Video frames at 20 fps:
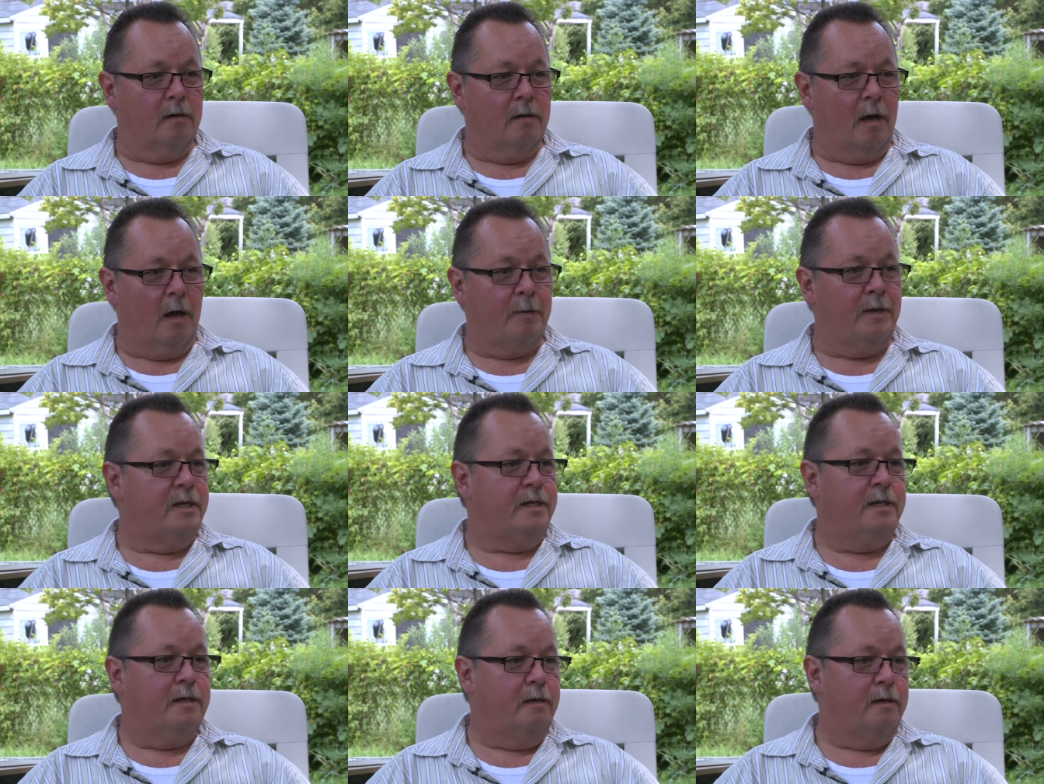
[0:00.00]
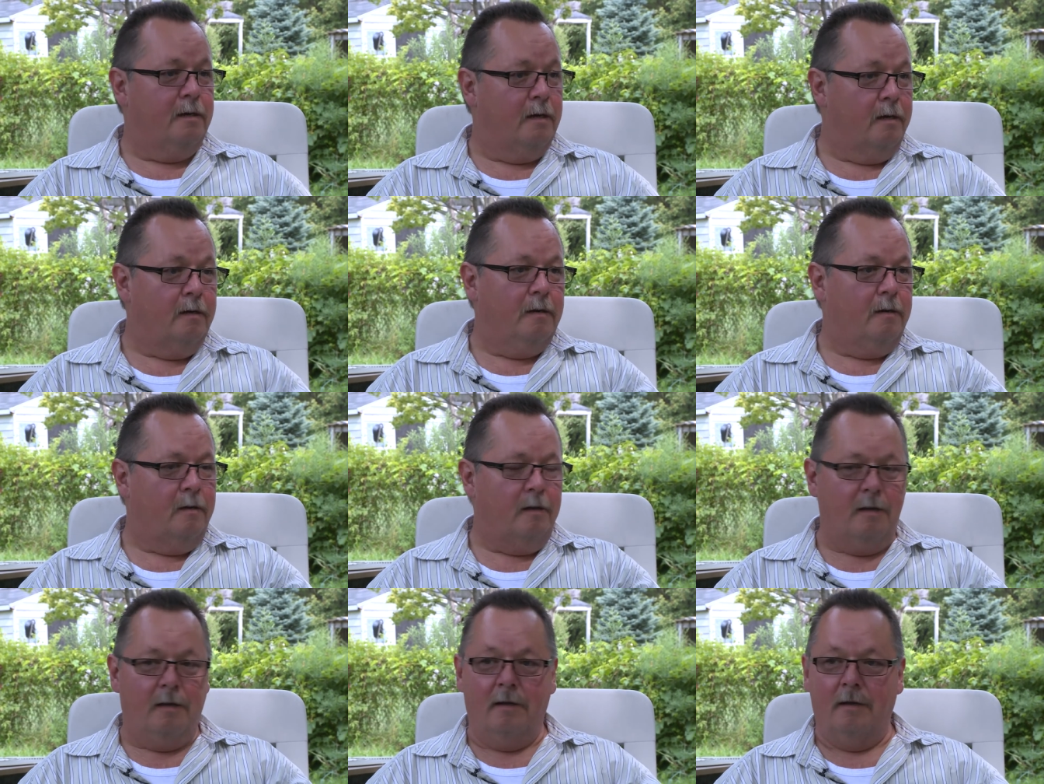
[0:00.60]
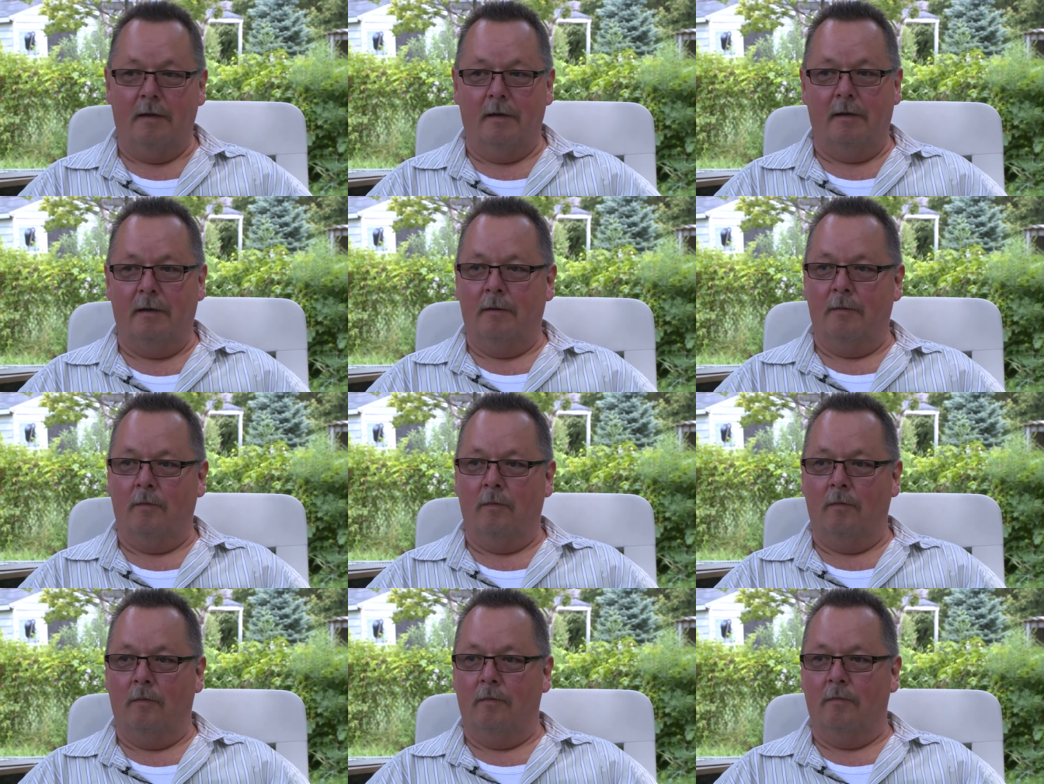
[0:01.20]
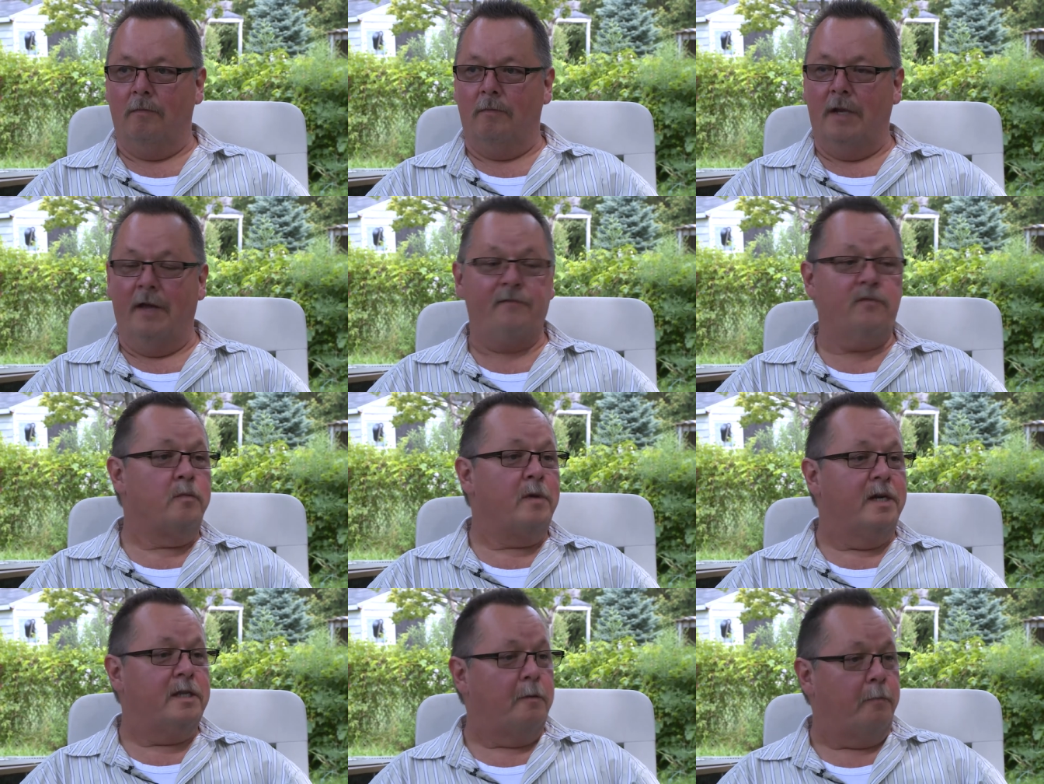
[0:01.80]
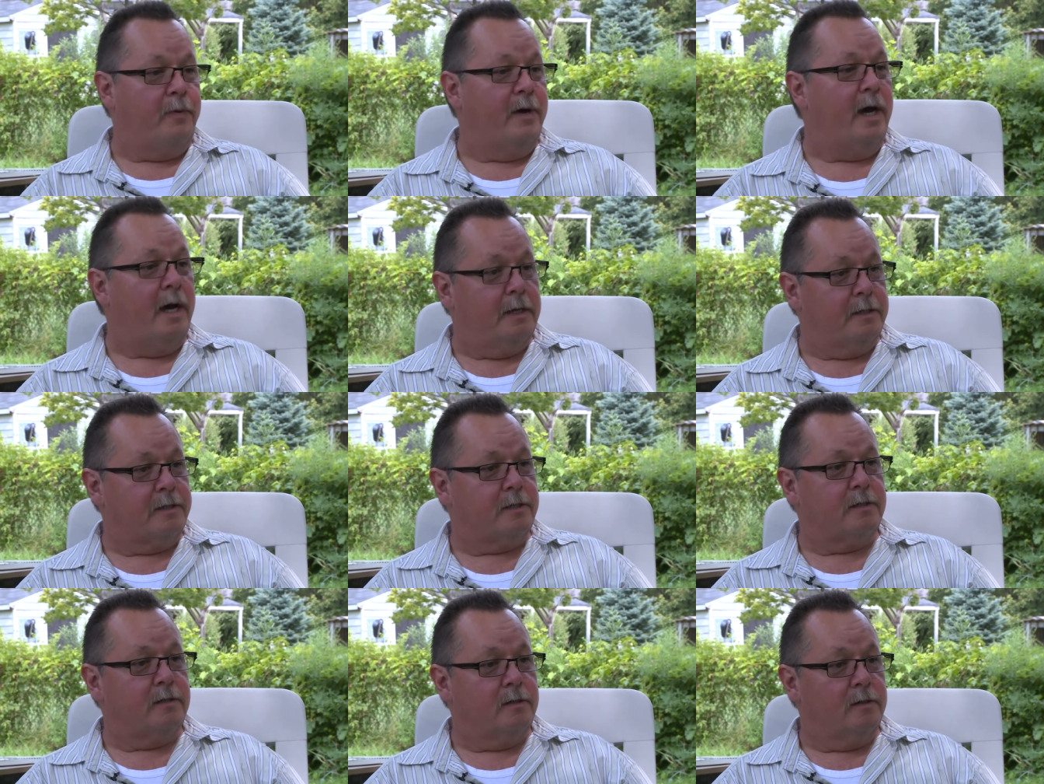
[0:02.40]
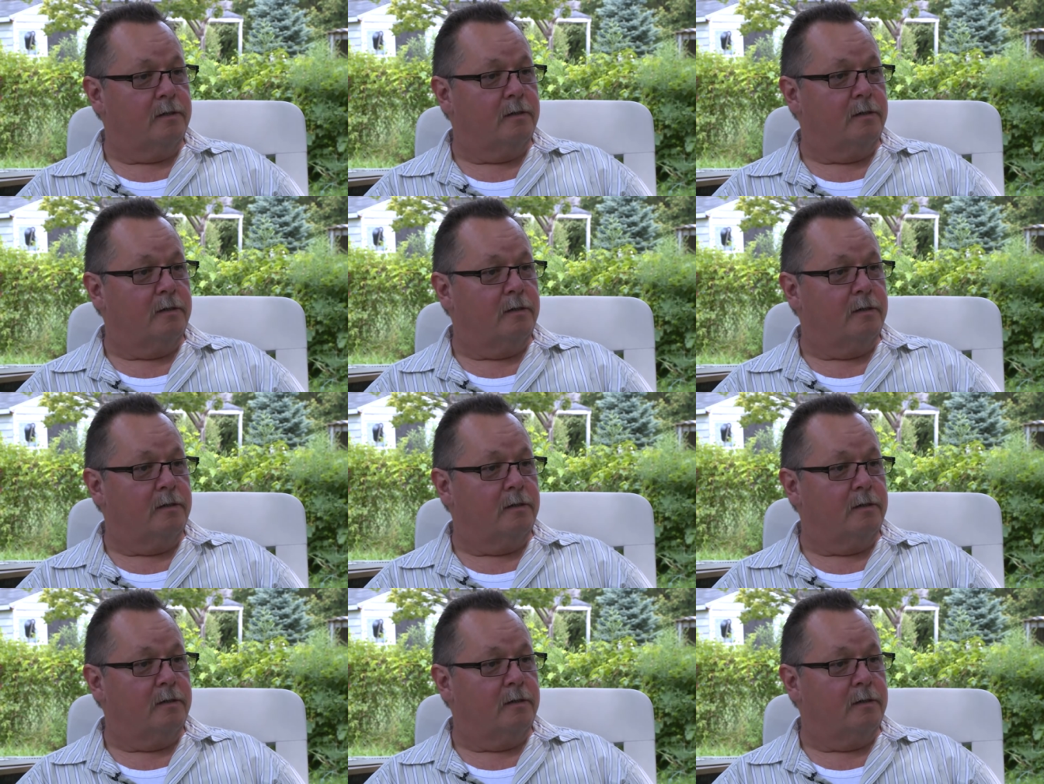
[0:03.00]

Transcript: I mean, never mind the pets.